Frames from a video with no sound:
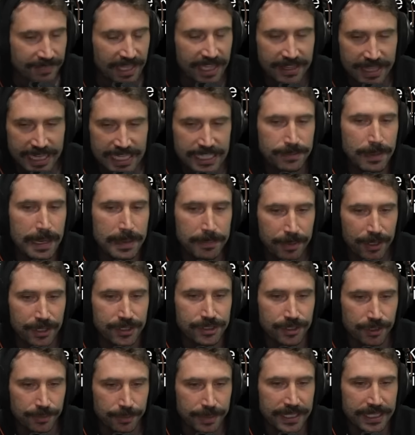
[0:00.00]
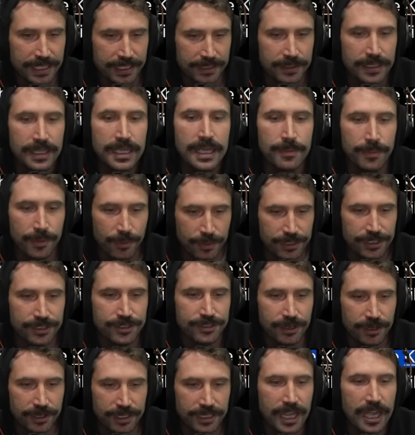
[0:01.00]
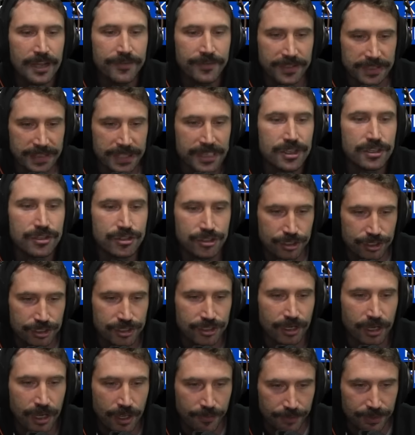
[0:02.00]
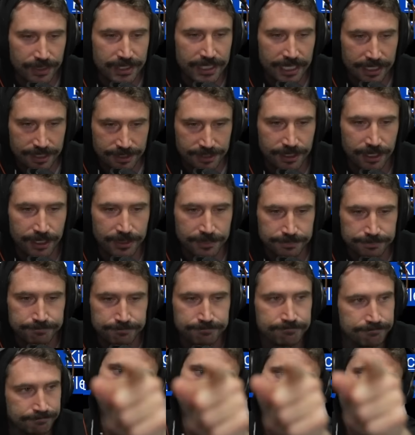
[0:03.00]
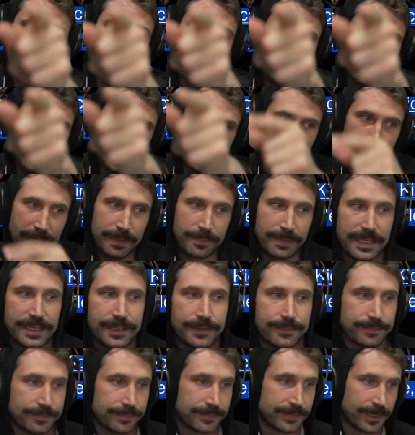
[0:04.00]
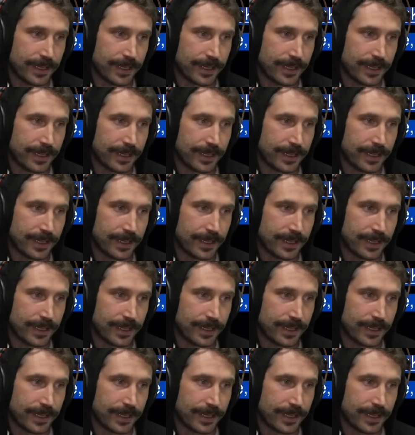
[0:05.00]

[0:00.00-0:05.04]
That's my personal opinion. But when you're starting off, I think you should start off with Kickstart. That's my opinion.